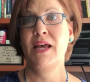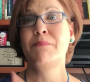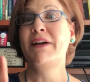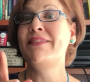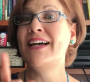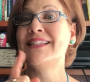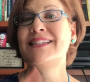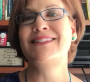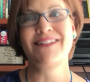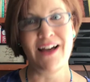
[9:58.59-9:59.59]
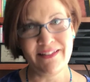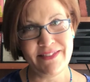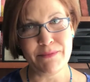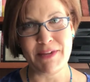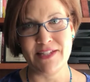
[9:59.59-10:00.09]
But that's not
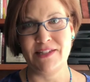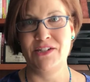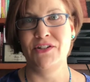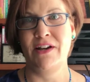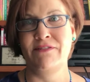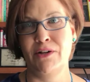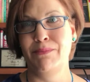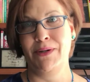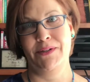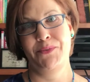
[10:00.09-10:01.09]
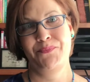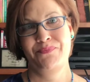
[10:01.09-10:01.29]
the message of our book.